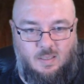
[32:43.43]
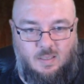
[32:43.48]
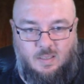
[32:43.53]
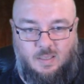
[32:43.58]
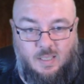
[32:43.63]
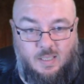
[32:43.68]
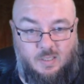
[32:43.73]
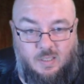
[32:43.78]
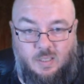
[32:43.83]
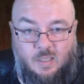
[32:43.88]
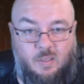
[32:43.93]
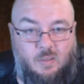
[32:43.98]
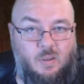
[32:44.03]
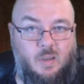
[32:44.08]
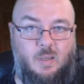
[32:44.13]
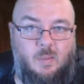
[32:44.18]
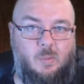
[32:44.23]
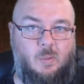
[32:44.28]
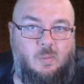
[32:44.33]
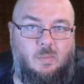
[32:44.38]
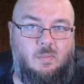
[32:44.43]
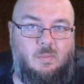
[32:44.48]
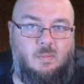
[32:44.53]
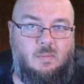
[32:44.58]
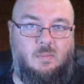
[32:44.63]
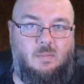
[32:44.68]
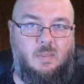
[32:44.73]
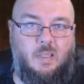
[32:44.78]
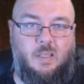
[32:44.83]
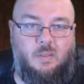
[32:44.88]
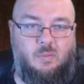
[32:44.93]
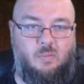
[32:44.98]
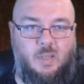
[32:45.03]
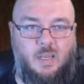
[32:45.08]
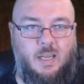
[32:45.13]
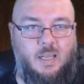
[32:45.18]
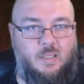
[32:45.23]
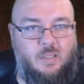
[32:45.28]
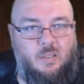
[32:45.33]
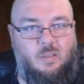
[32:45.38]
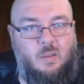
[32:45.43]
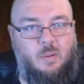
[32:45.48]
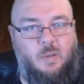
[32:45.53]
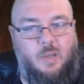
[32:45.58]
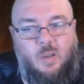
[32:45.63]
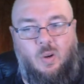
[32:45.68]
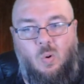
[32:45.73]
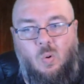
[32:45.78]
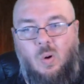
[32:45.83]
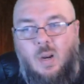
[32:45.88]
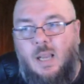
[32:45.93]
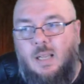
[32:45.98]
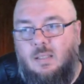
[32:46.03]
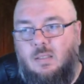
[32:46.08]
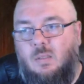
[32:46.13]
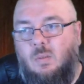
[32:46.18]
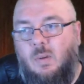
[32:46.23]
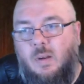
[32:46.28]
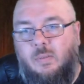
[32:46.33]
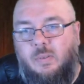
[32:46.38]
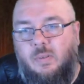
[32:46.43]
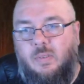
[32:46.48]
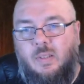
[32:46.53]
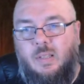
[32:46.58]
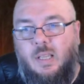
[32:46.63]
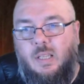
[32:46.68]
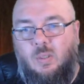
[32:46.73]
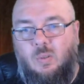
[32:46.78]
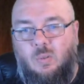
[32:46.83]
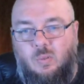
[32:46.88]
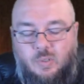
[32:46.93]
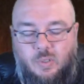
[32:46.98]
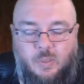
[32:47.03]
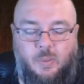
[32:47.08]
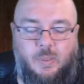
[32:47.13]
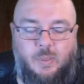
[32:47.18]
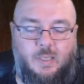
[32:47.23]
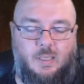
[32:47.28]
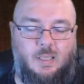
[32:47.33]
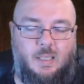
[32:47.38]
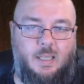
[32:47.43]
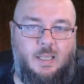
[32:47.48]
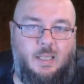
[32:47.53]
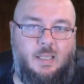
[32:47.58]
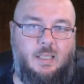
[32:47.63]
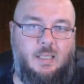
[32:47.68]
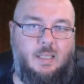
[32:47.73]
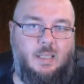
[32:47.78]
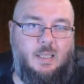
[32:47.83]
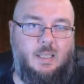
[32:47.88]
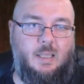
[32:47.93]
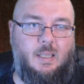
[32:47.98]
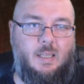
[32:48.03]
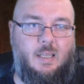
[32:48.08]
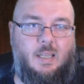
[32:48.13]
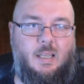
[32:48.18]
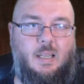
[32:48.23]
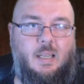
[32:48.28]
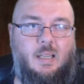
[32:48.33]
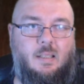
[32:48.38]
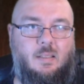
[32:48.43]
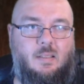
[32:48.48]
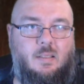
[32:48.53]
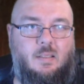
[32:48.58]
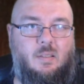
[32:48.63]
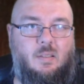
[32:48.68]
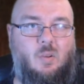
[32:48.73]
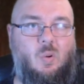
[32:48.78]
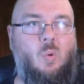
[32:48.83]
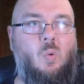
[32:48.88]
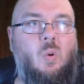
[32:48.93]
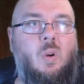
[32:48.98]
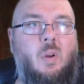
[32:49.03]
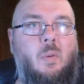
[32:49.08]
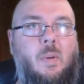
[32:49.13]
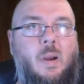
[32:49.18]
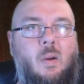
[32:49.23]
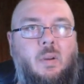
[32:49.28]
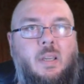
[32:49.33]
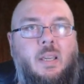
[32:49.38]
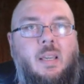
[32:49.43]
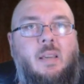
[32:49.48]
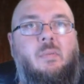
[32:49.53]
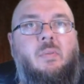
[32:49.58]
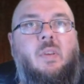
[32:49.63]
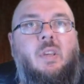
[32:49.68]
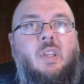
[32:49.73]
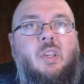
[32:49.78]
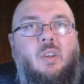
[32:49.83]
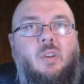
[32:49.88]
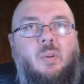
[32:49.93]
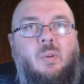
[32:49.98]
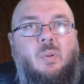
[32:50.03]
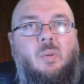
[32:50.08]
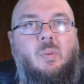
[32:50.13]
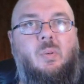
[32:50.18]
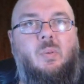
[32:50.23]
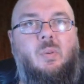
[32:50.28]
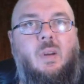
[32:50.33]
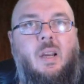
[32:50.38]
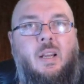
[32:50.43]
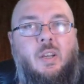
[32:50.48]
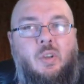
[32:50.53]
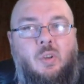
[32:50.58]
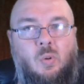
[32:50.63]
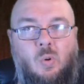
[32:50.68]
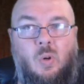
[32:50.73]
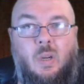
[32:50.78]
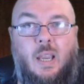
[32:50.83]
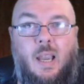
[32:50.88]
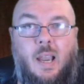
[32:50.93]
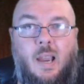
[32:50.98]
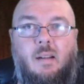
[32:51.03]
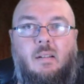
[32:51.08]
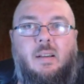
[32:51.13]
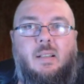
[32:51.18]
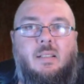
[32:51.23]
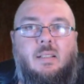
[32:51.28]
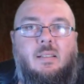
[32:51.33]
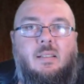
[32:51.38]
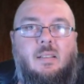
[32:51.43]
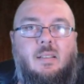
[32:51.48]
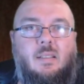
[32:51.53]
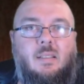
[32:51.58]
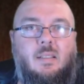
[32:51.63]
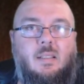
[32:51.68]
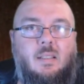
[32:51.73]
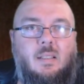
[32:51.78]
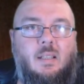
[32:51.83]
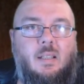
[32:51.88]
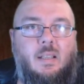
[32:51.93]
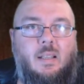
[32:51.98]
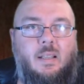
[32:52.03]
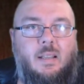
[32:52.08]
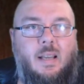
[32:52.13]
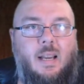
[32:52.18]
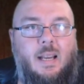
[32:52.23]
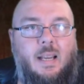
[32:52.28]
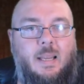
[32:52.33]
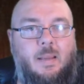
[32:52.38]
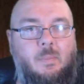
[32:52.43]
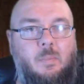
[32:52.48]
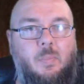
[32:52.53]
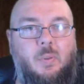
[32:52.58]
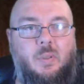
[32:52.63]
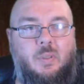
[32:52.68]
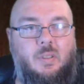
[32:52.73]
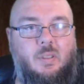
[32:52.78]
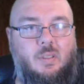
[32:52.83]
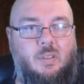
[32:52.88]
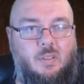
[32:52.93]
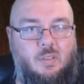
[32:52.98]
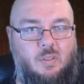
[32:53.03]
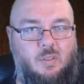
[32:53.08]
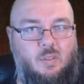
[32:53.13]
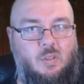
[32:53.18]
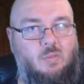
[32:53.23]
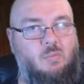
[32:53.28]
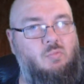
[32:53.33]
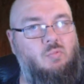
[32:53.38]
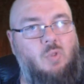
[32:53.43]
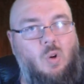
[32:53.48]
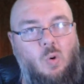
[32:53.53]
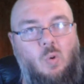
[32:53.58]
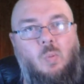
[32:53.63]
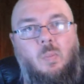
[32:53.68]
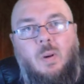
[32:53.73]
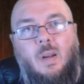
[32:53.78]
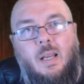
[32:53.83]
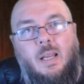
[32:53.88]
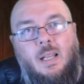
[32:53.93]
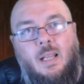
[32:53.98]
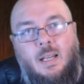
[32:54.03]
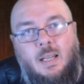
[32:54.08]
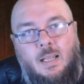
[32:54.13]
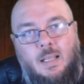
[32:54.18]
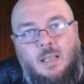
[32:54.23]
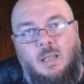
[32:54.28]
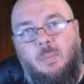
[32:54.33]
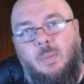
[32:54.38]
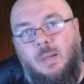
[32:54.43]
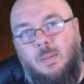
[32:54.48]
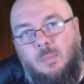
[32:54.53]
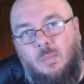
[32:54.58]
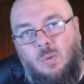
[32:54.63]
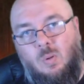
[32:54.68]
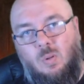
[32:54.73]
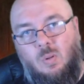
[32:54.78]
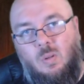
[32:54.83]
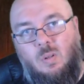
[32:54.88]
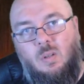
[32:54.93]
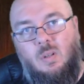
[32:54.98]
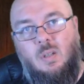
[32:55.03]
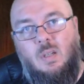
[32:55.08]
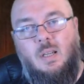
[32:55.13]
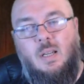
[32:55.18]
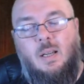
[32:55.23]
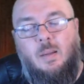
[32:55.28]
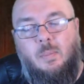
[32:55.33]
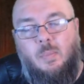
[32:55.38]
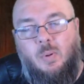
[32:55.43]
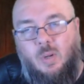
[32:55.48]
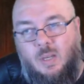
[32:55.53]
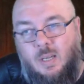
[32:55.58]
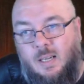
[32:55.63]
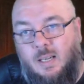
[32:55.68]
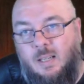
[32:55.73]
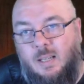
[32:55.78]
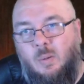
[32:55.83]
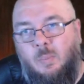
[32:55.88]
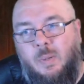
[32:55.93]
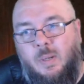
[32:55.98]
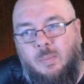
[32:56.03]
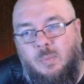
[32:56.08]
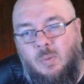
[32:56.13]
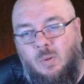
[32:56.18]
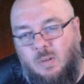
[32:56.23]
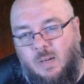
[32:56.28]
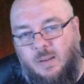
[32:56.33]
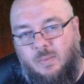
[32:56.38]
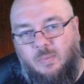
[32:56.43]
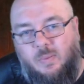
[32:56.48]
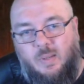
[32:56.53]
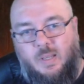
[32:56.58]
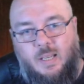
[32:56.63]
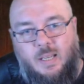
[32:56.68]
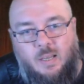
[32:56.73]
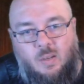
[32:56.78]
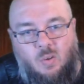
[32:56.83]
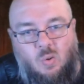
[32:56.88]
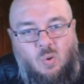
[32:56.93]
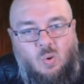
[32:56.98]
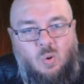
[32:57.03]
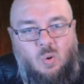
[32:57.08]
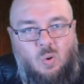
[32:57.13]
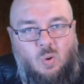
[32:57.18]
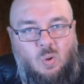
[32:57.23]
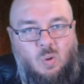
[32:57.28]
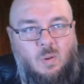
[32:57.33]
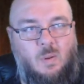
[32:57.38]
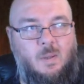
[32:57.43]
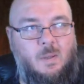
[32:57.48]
it's incredible. It really is incredible. And it all adds to everything that you're doing there. It's all about giving you and your character that impetus to role play a little bit more, put a little bit more effort in, or